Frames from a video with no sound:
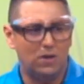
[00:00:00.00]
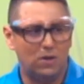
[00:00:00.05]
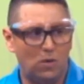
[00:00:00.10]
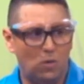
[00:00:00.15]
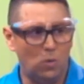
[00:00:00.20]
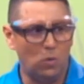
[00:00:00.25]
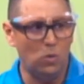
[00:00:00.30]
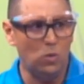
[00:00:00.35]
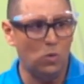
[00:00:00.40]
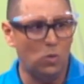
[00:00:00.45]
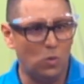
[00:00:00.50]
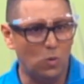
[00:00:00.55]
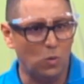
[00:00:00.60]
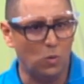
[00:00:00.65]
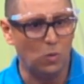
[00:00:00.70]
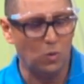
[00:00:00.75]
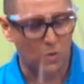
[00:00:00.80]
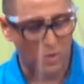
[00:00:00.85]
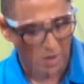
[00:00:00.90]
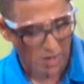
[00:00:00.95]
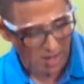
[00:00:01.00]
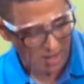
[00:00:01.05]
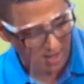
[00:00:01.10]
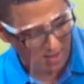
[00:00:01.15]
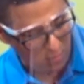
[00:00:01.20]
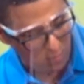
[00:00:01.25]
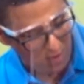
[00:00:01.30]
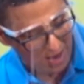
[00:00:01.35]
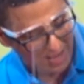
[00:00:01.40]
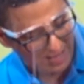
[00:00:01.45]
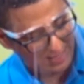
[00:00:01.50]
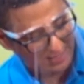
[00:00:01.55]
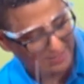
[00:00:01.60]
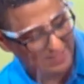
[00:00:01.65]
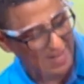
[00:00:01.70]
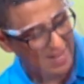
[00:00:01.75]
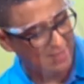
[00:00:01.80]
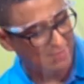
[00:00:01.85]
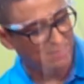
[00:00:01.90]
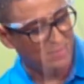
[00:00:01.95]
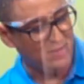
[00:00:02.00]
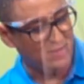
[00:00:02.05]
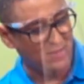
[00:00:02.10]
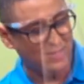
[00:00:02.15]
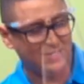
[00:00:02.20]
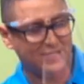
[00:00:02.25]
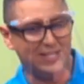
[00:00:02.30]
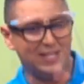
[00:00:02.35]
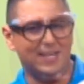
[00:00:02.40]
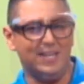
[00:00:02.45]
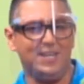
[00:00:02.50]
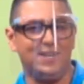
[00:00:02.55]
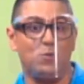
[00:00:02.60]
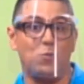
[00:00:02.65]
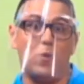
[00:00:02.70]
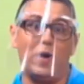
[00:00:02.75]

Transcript: Oh, and what is that music?